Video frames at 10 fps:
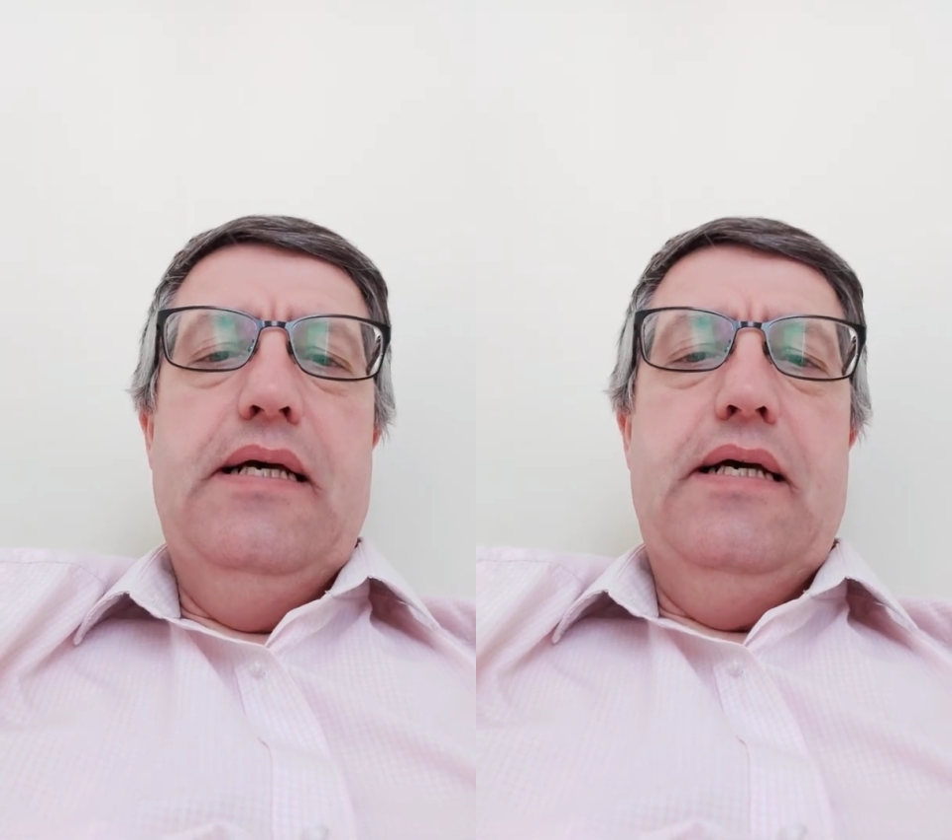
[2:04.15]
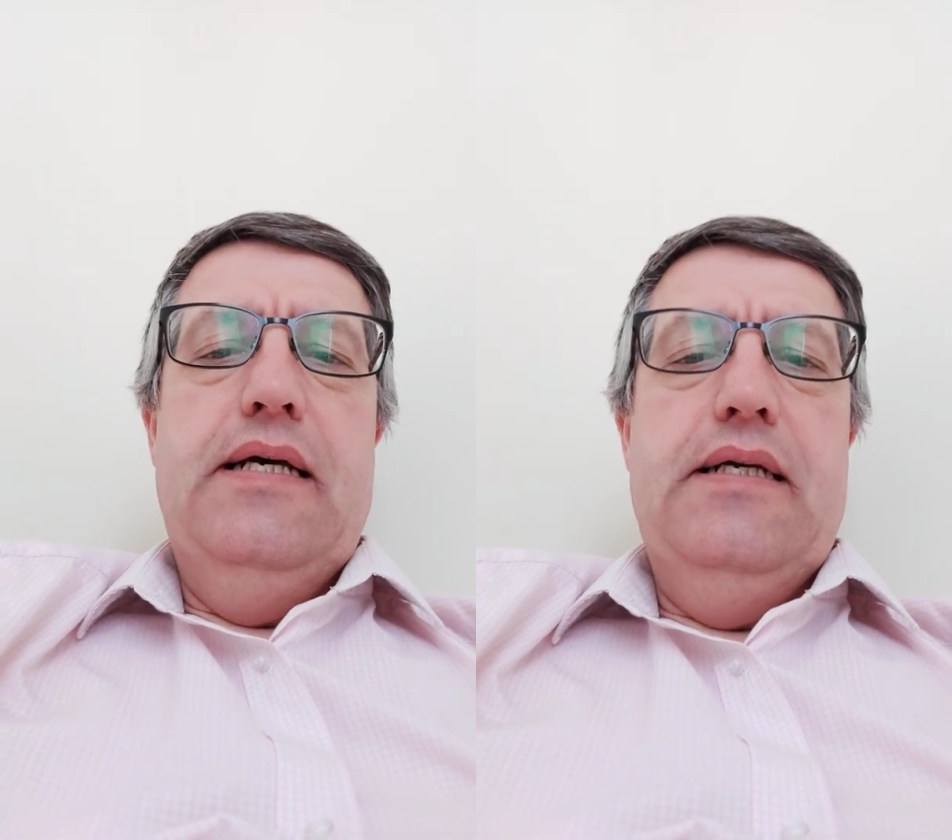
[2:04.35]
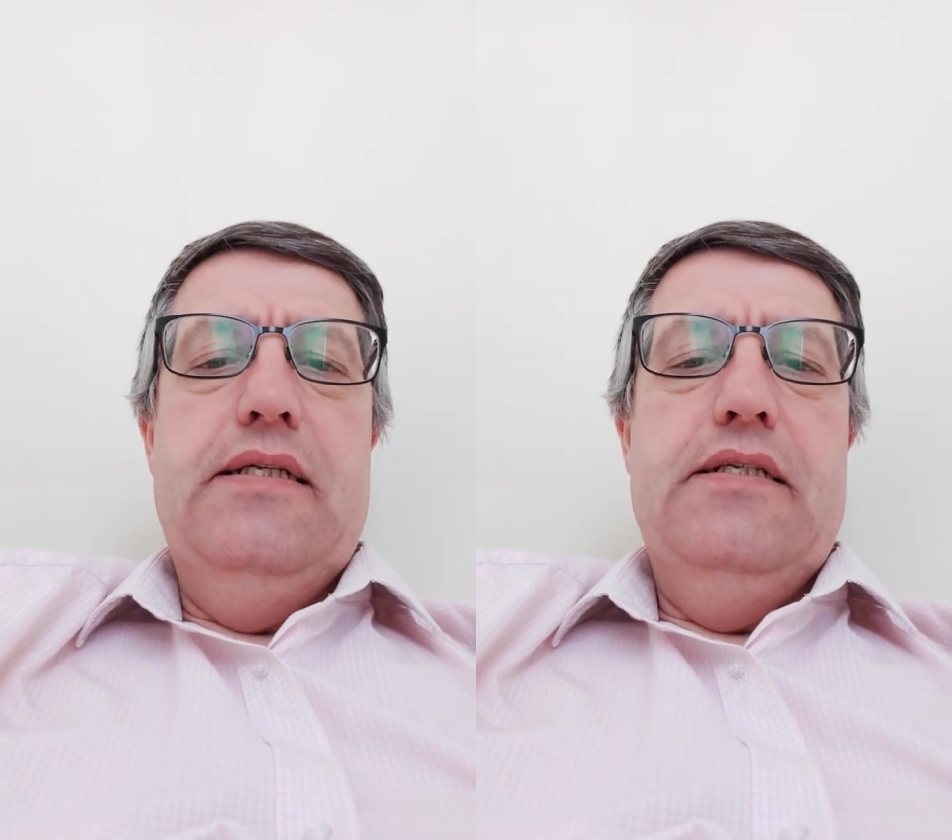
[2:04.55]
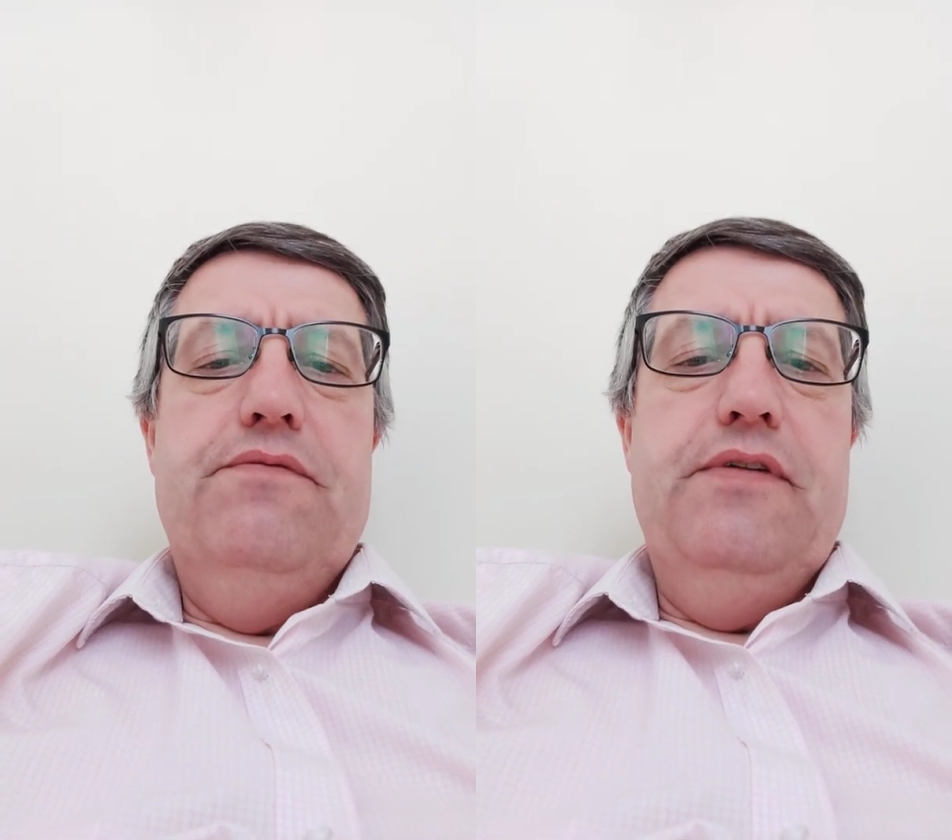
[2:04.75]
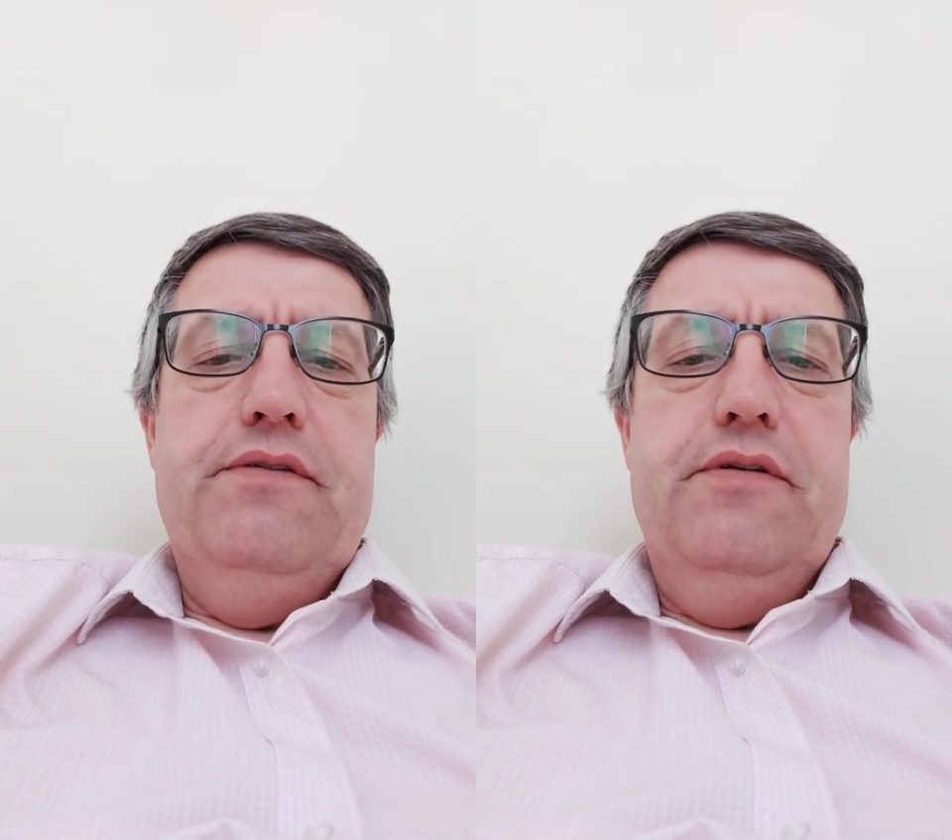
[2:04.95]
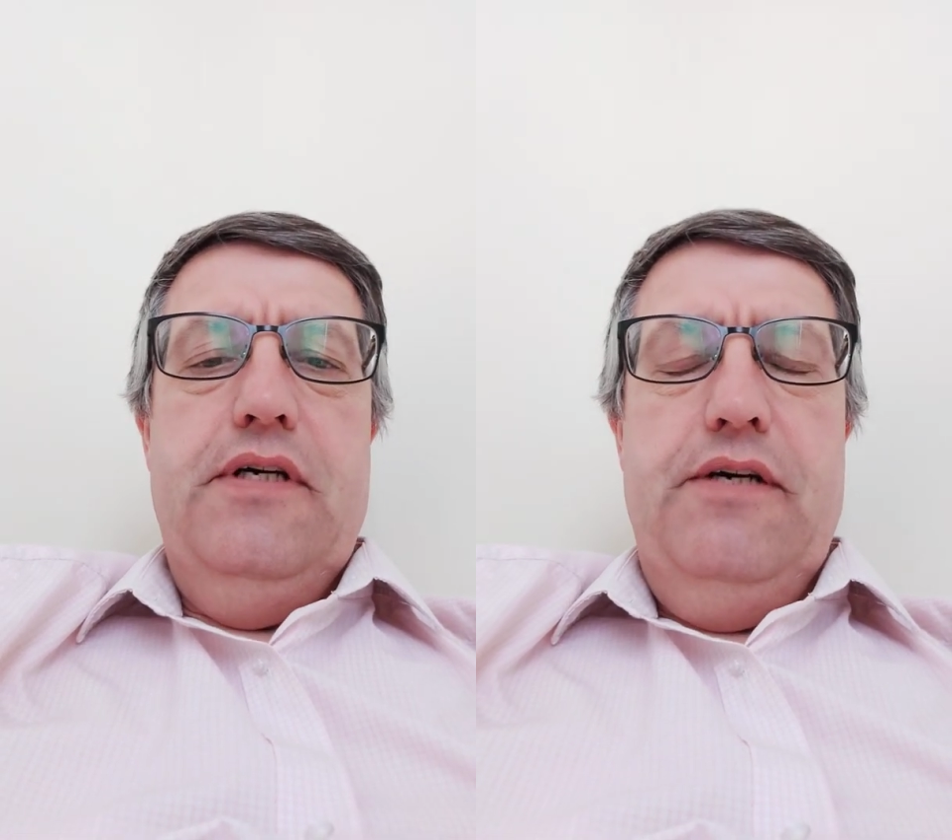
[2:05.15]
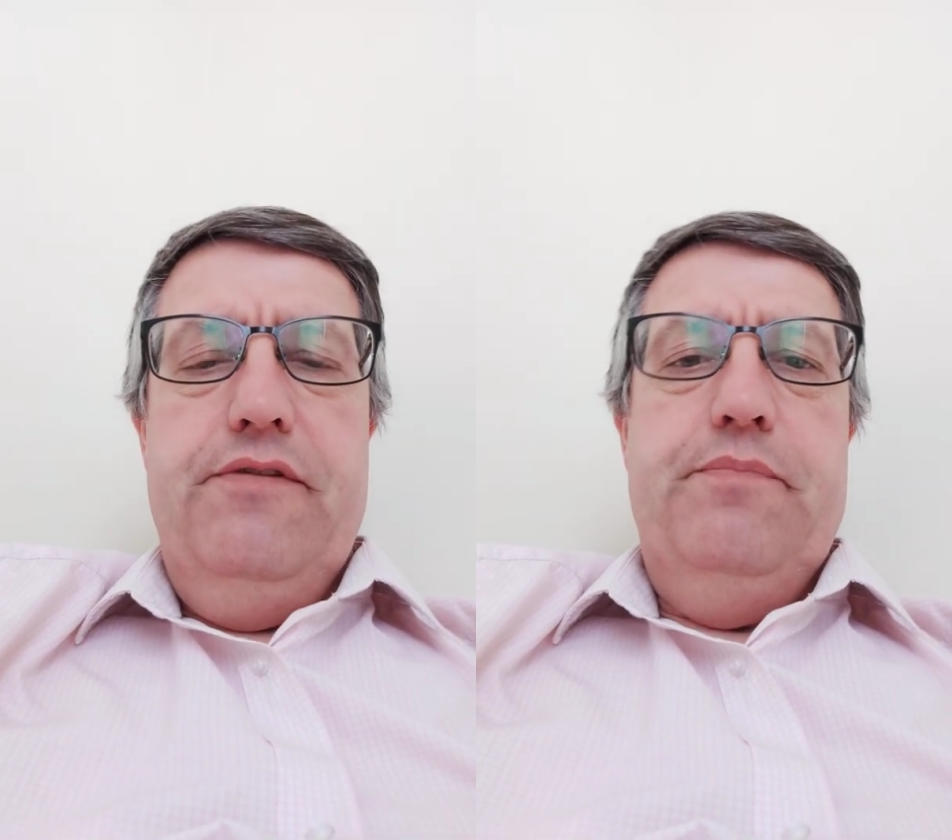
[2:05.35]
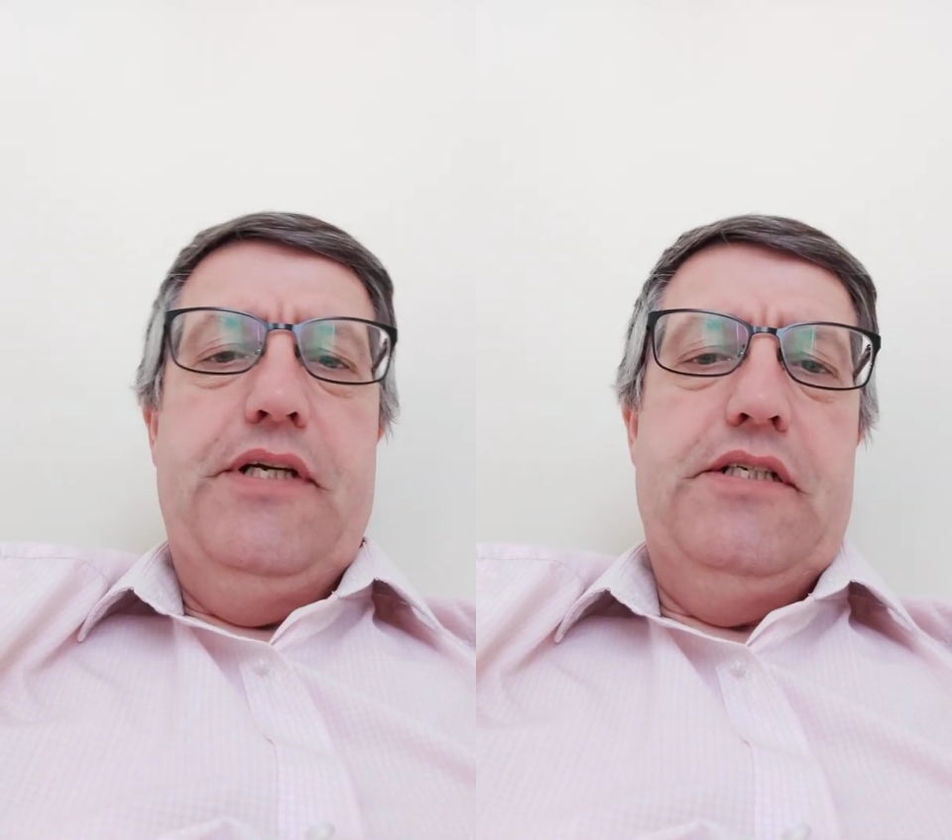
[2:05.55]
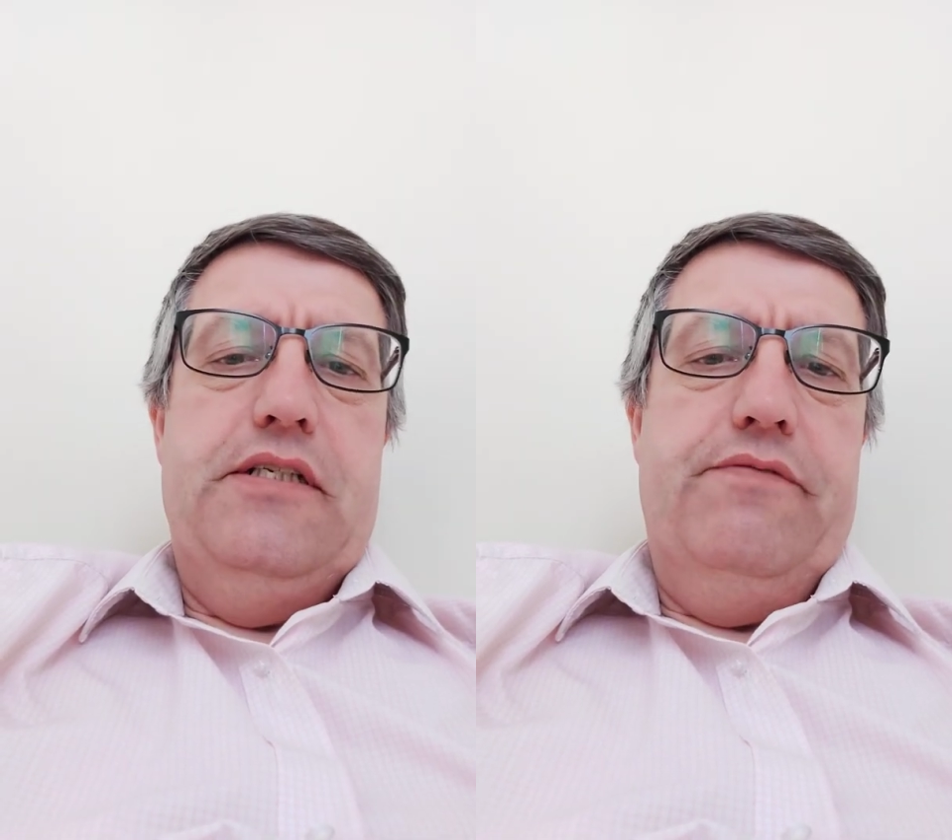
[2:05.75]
And there were other pieces